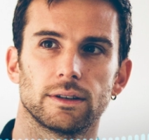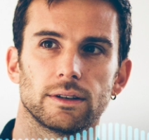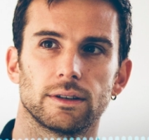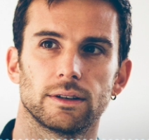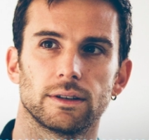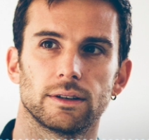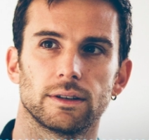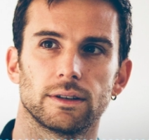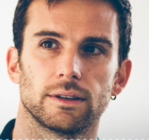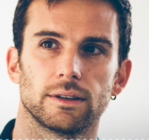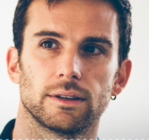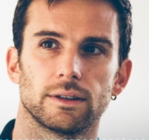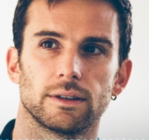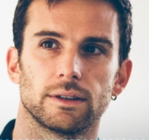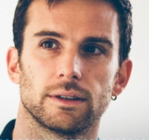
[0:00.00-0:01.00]

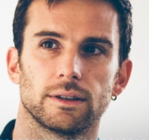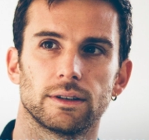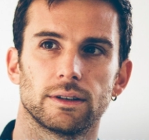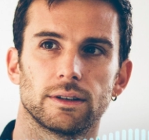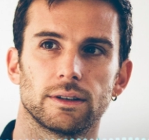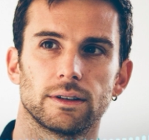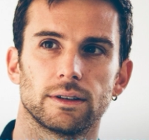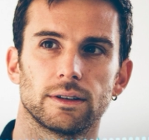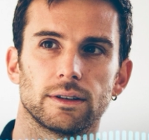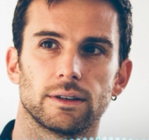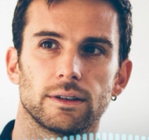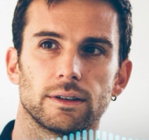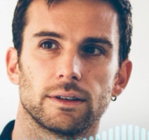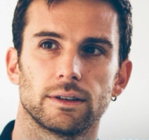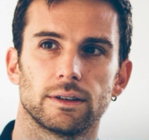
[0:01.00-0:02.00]

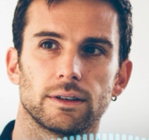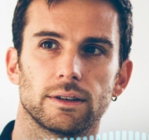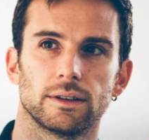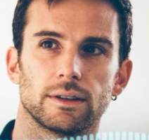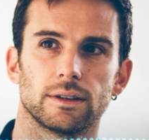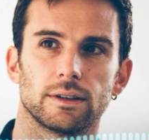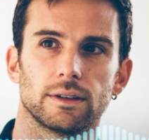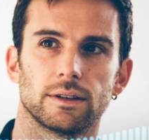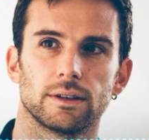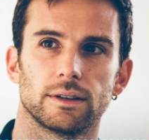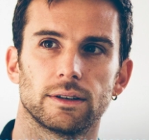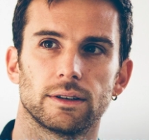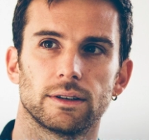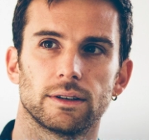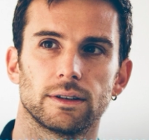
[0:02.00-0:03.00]

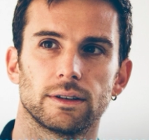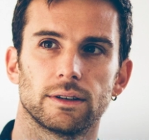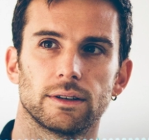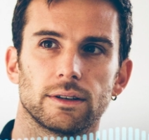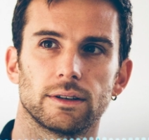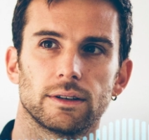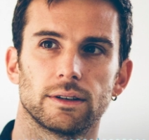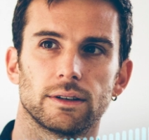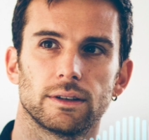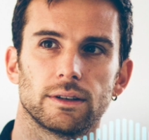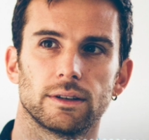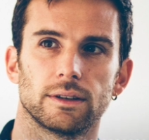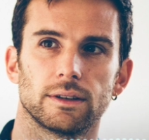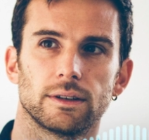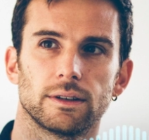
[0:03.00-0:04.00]

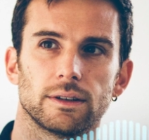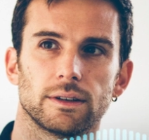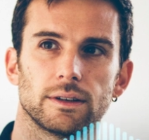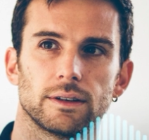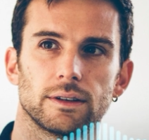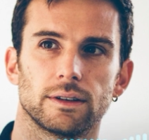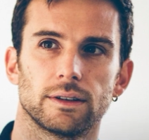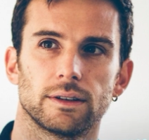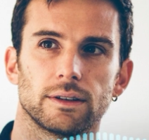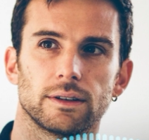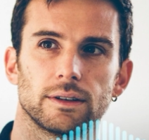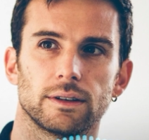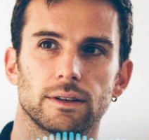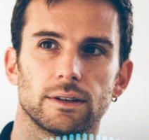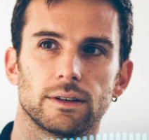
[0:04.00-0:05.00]

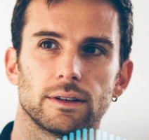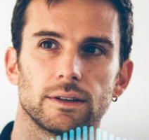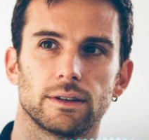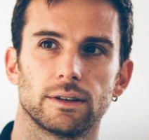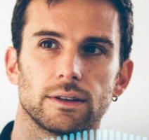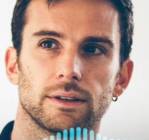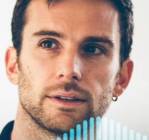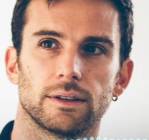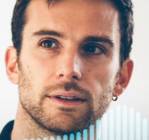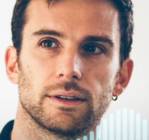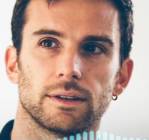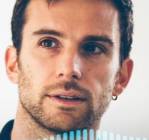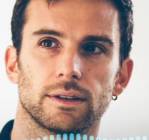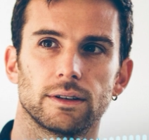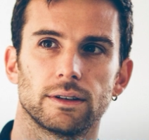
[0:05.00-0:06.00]

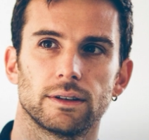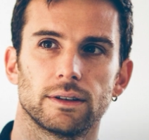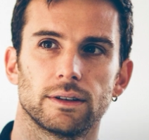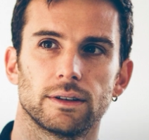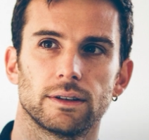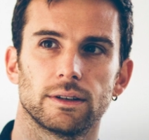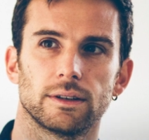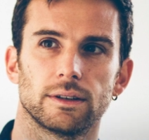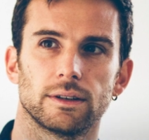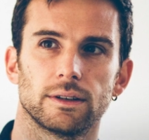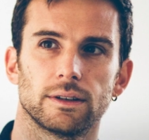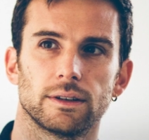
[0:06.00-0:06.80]
(not speaking)